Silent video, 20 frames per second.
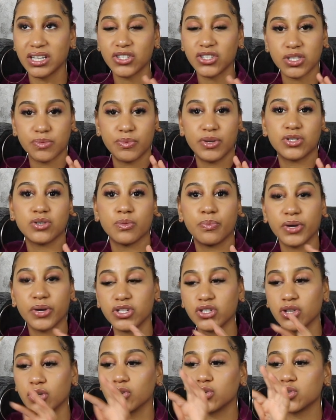It just makes your
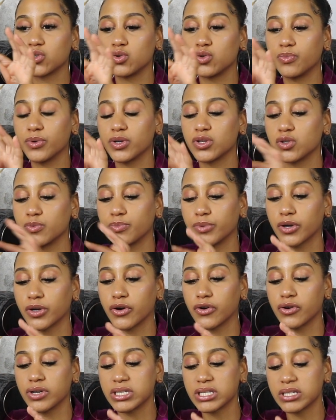picture look super
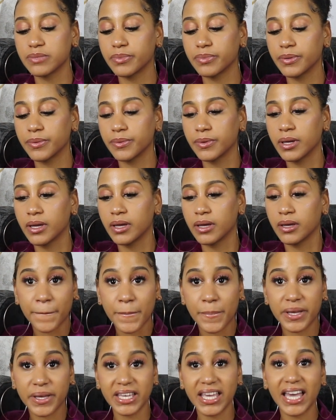crisp.
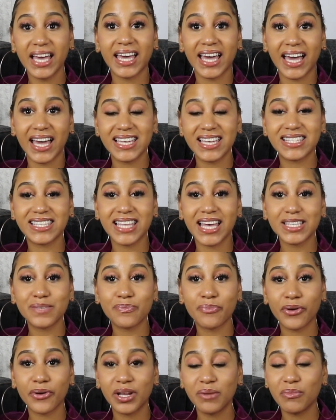But yeah guys, that's
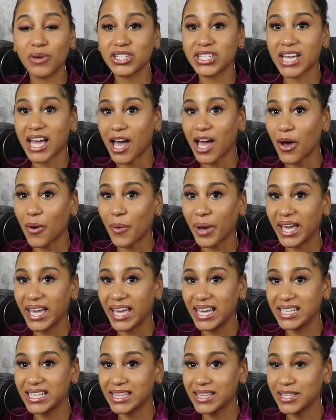pretty much how I
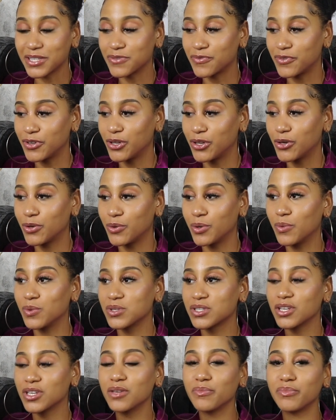edit this video. It
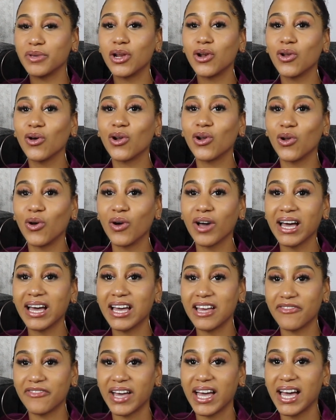was gonna be a lot longer
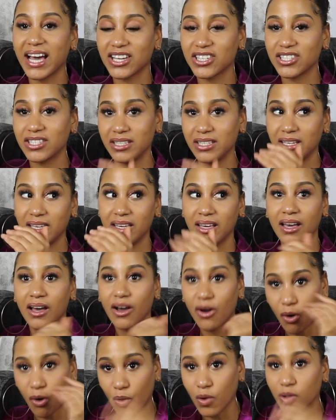if I actually
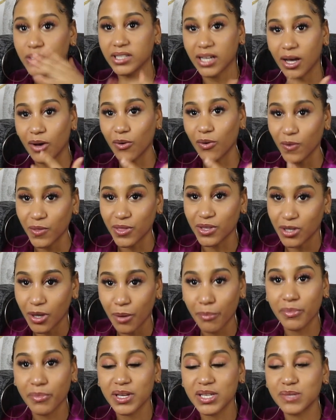called out all the
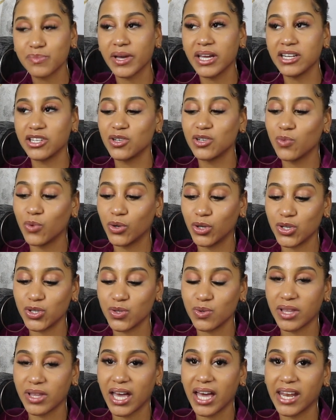numbers, but I didn't want to
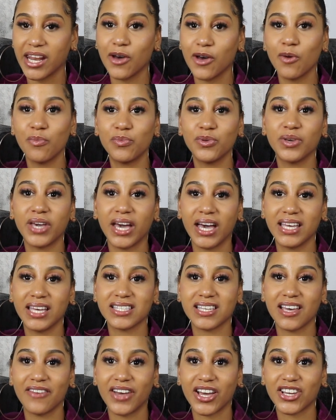do that, and I hope you
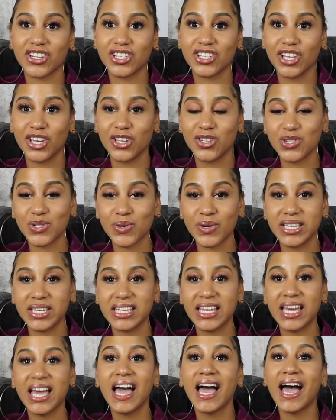guys have actually enjoyed
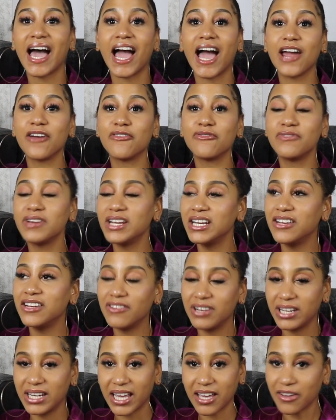it. I
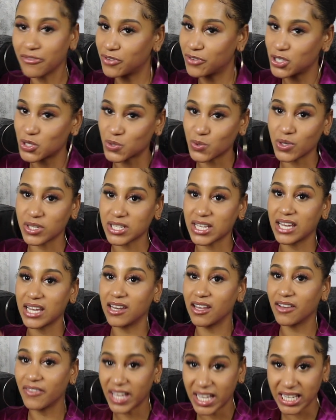really like visuals. I
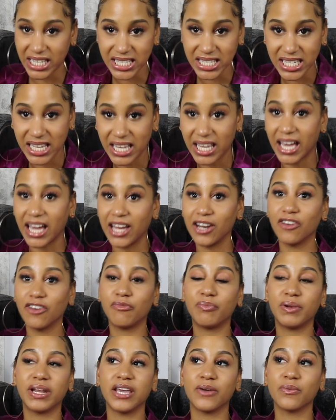love editing. I
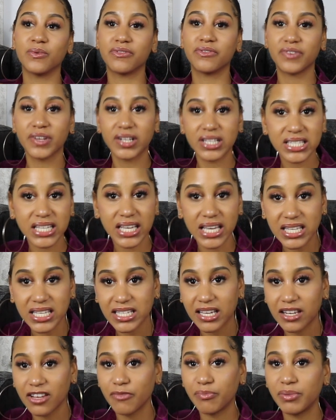love playing with filters.
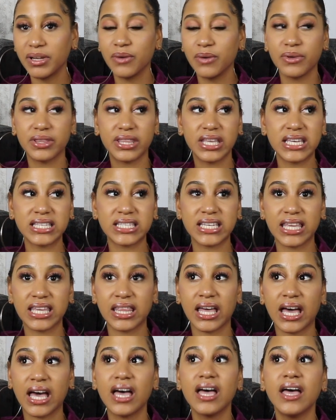I love playing with things like
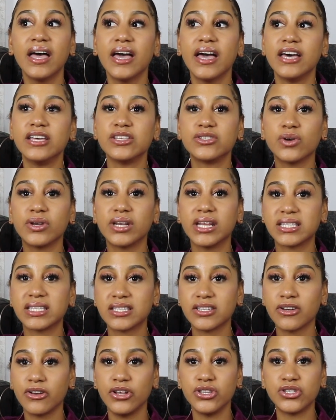that. It's not
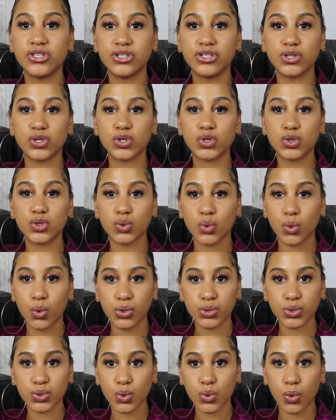necessarily to
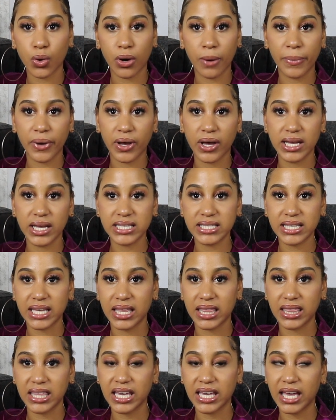distort or because I
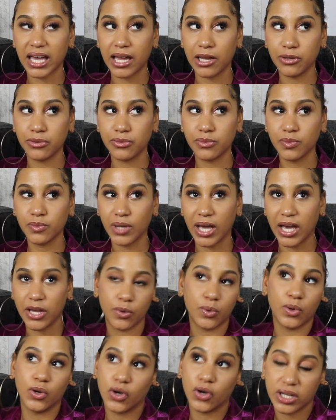think I
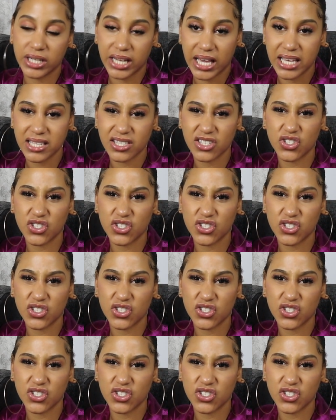don't look nice.